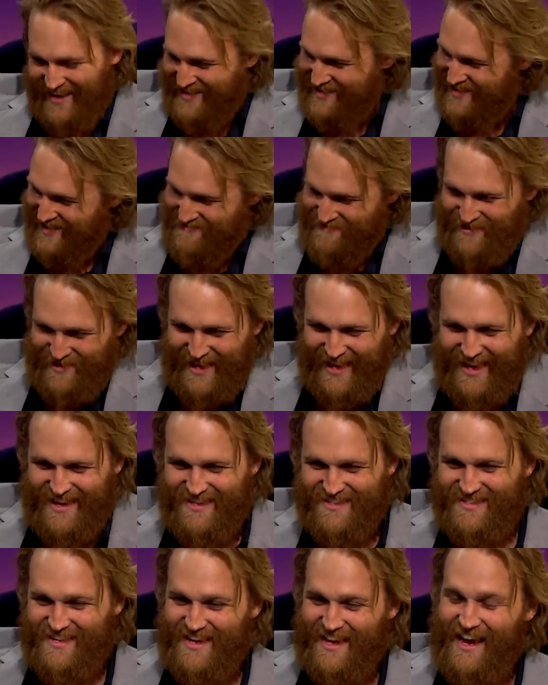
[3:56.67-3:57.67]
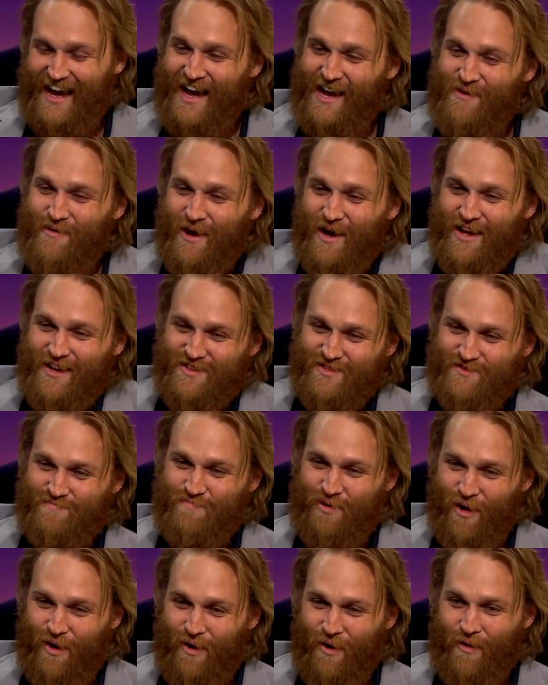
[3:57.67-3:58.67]
I click play, and it's like, "Hi, what? It's
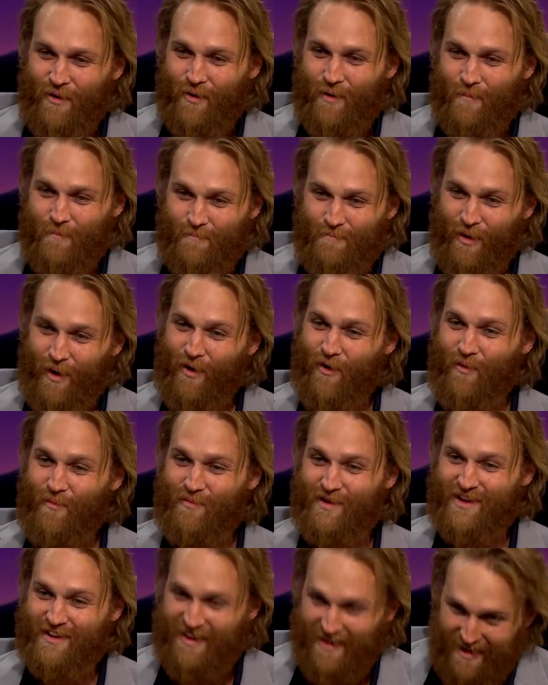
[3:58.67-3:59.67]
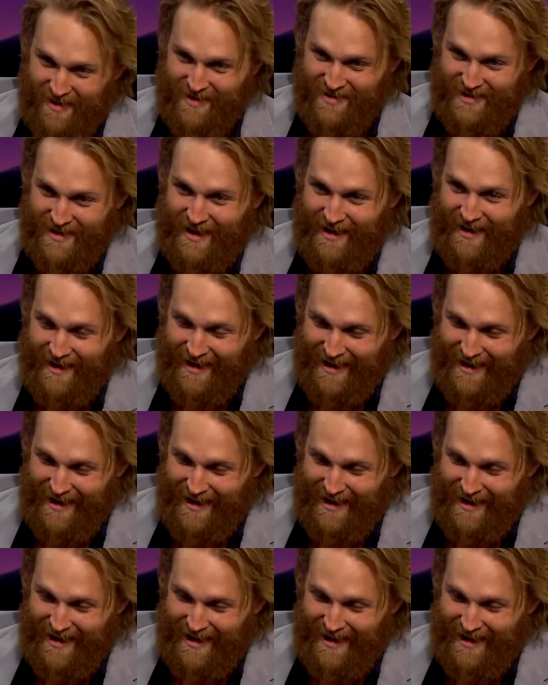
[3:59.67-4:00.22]
Paul. Paul McCartney."